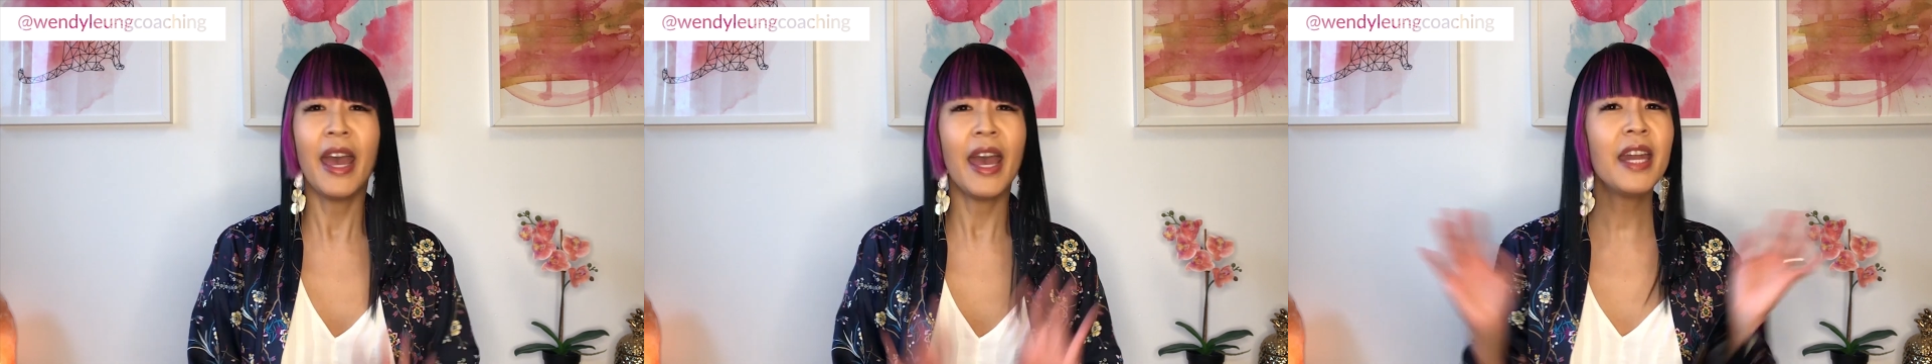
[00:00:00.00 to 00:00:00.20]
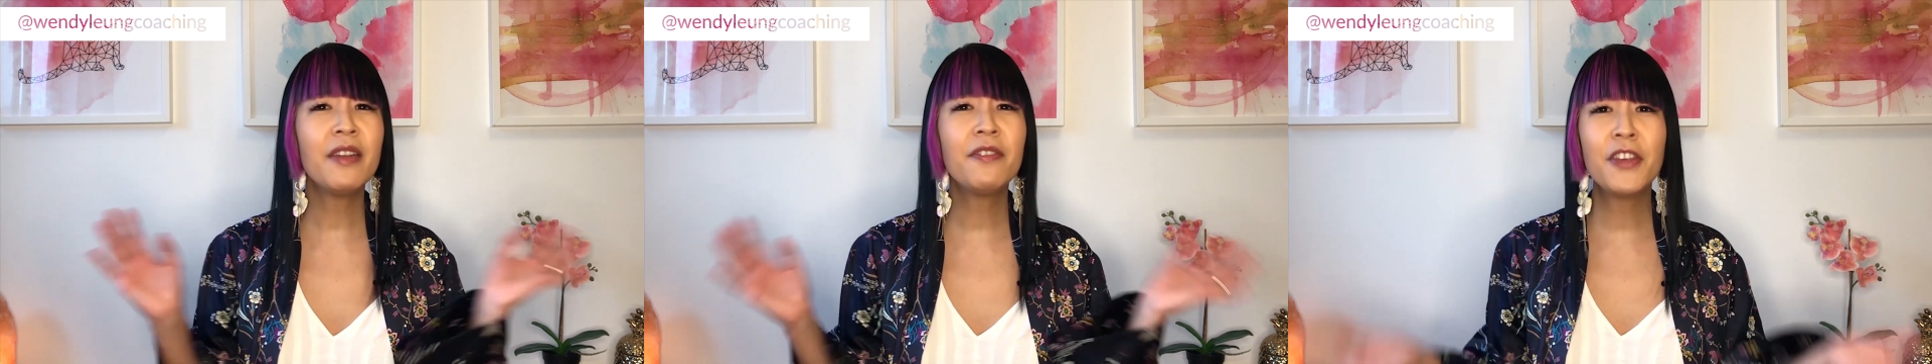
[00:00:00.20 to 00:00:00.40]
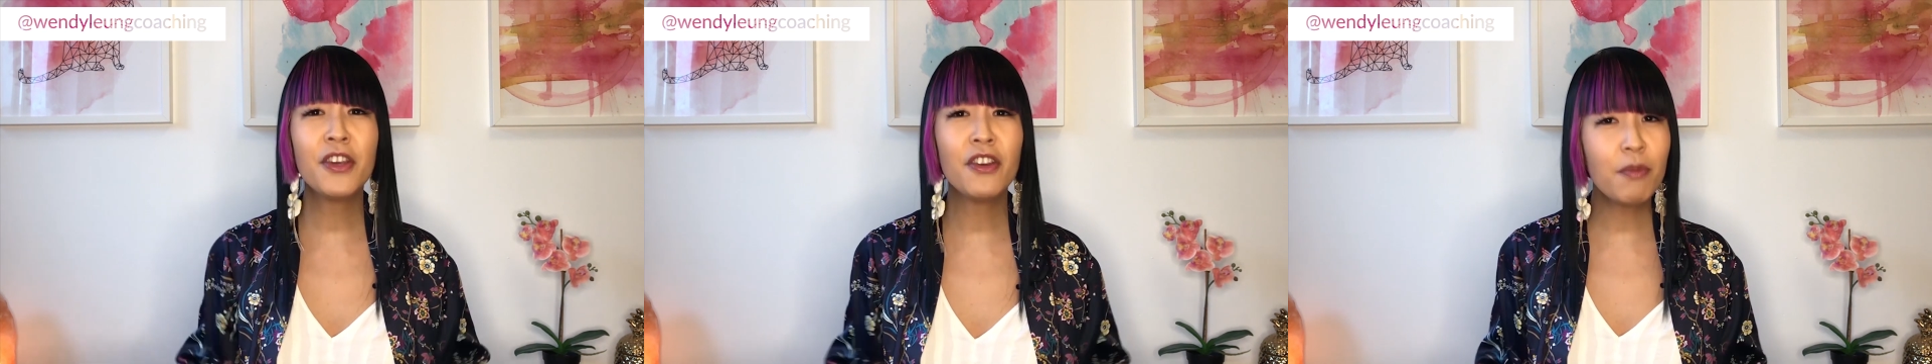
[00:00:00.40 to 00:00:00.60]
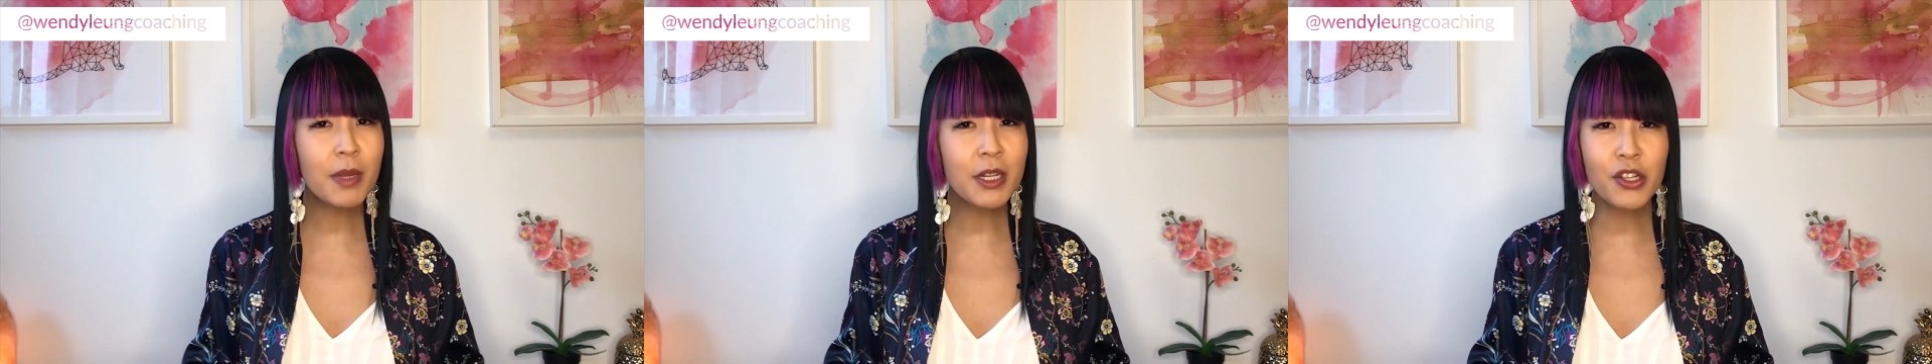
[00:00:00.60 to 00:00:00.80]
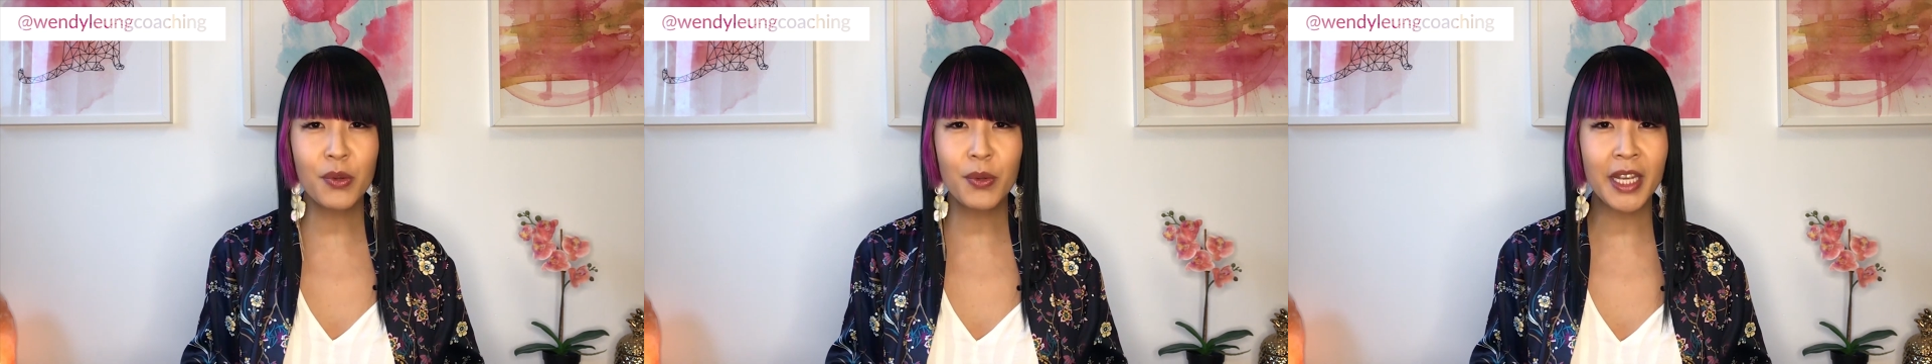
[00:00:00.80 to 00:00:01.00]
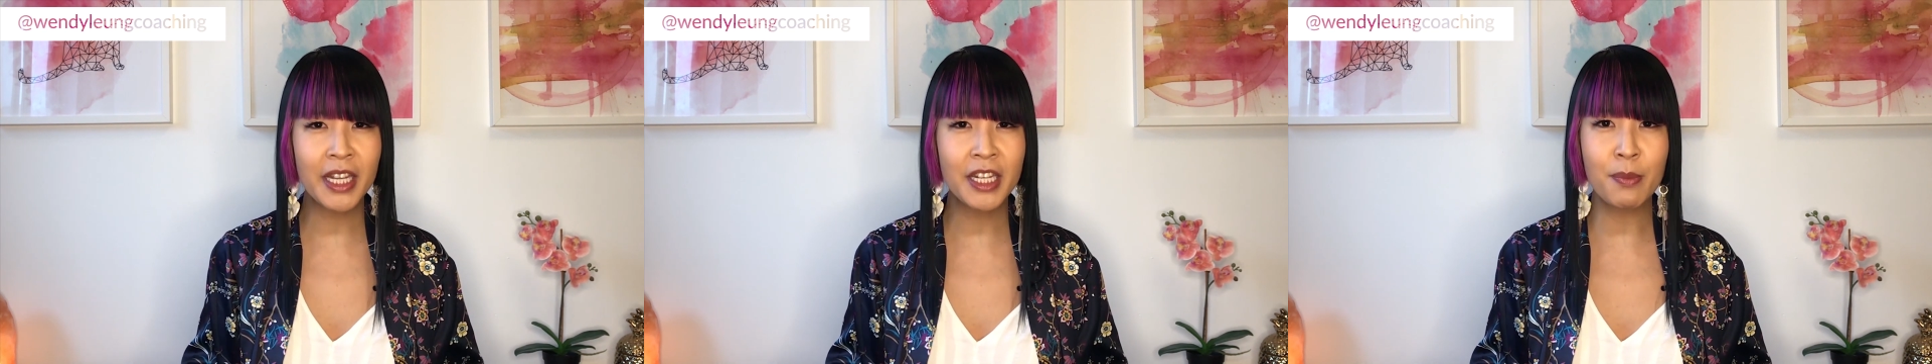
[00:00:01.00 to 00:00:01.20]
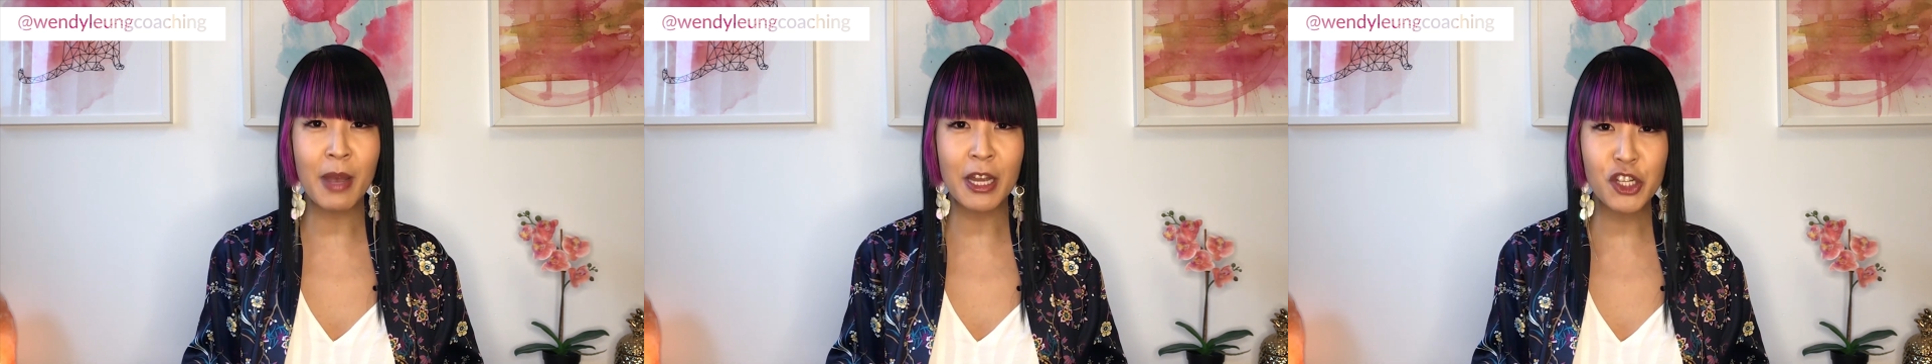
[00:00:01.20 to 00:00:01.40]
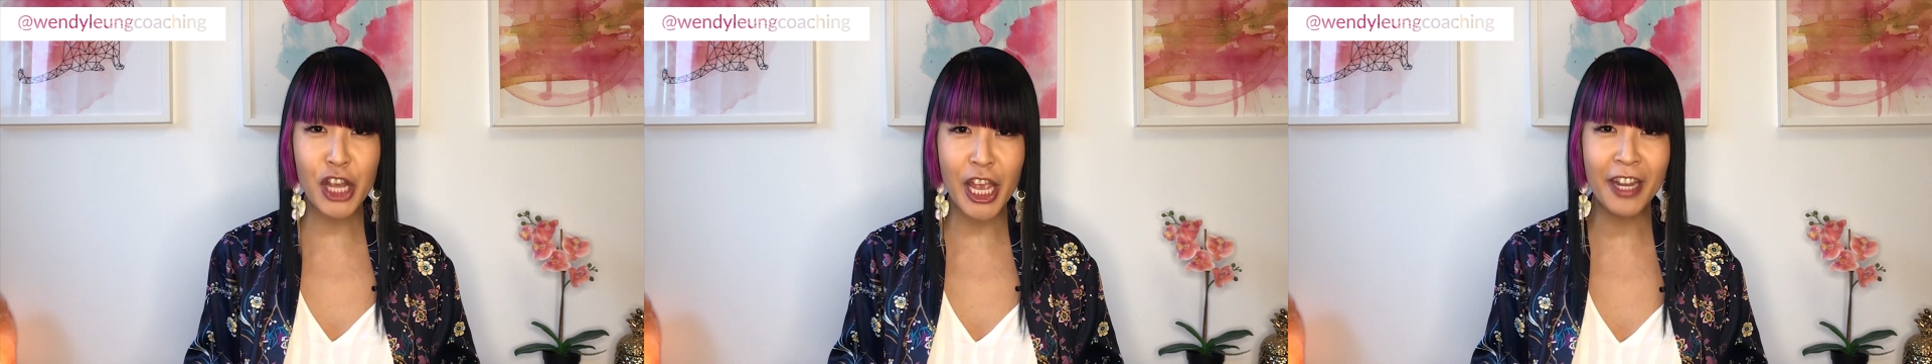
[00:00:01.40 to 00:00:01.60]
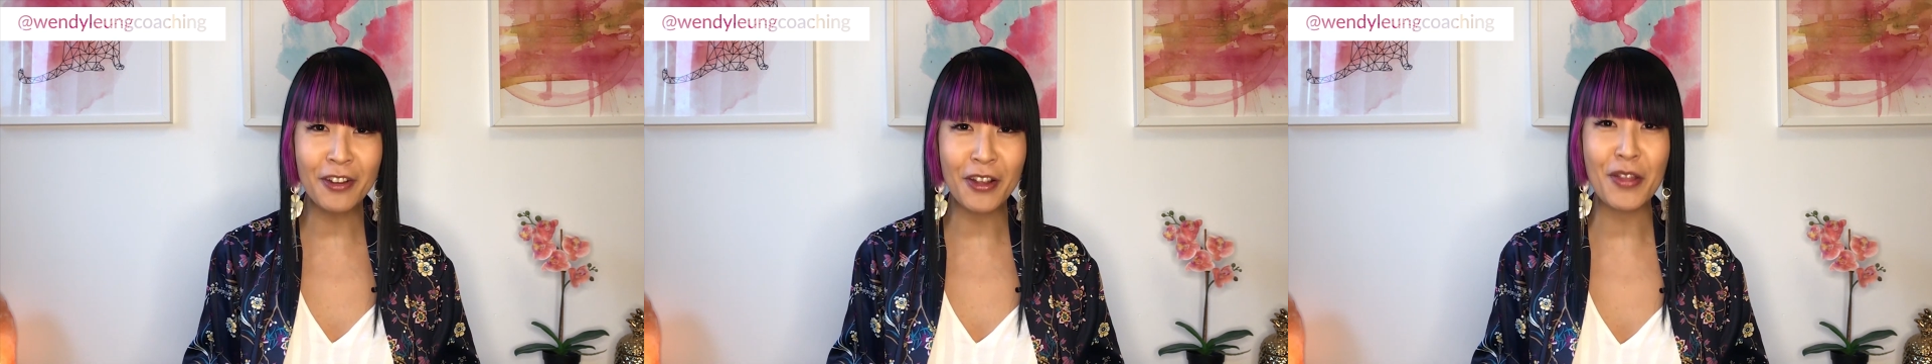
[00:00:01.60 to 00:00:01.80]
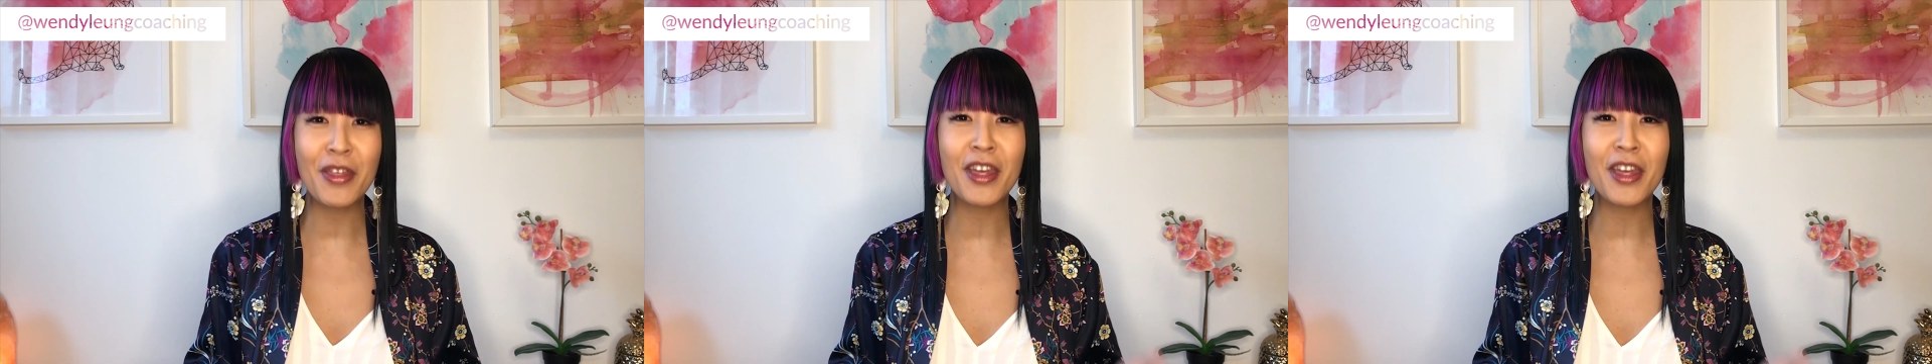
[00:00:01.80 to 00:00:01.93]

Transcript: And if you've been tuning into my channel,